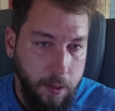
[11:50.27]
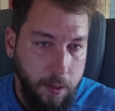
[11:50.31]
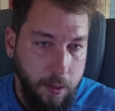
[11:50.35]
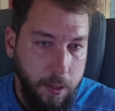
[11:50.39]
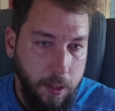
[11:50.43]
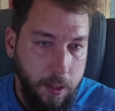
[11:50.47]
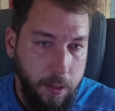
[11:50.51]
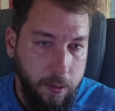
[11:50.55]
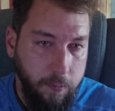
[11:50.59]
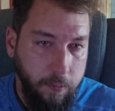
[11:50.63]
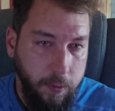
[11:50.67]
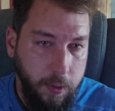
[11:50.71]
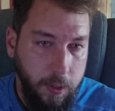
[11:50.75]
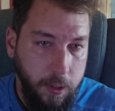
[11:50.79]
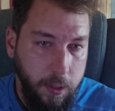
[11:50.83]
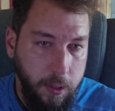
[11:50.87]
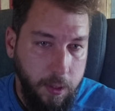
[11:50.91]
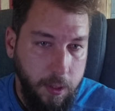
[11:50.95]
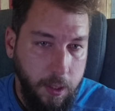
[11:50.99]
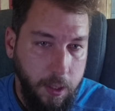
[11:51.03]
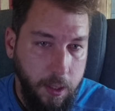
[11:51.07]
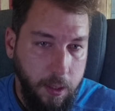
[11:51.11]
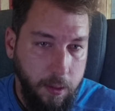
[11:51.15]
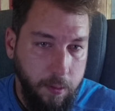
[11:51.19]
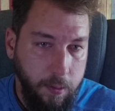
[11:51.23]
and we
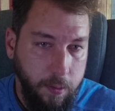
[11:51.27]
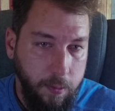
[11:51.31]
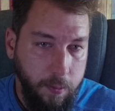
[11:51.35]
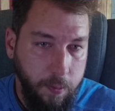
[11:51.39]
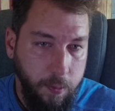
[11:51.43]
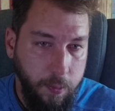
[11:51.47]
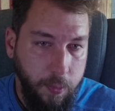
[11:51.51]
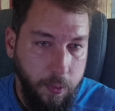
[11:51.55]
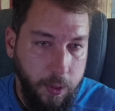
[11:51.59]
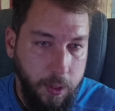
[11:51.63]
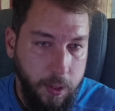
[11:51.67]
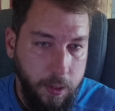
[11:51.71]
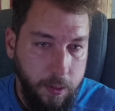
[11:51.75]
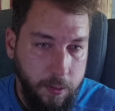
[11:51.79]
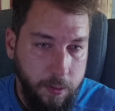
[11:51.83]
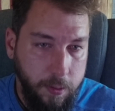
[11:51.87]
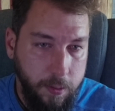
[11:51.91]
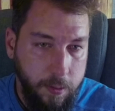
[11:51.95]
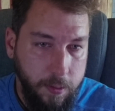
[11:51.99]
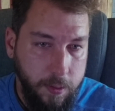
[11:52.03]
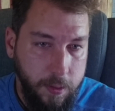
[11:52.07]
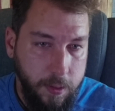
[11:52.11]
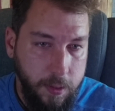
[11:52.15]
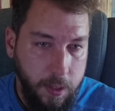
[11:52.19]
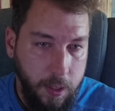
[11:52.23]
can print
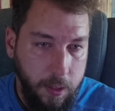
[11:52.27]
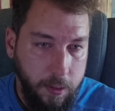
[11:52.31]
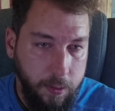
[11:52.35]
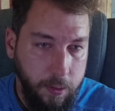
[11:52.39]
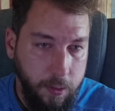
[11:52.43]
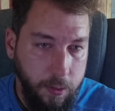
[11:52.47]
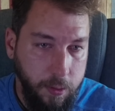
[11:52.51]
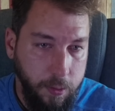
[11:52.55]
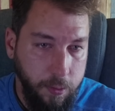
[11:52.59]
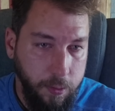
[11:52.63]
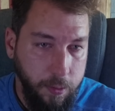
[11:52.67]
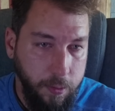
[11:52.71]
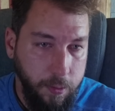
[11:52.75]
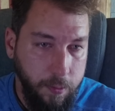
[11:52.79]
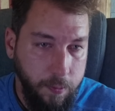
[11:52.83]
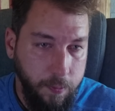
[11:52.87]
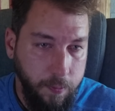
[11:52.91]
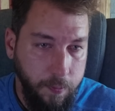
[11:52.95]
ZQ.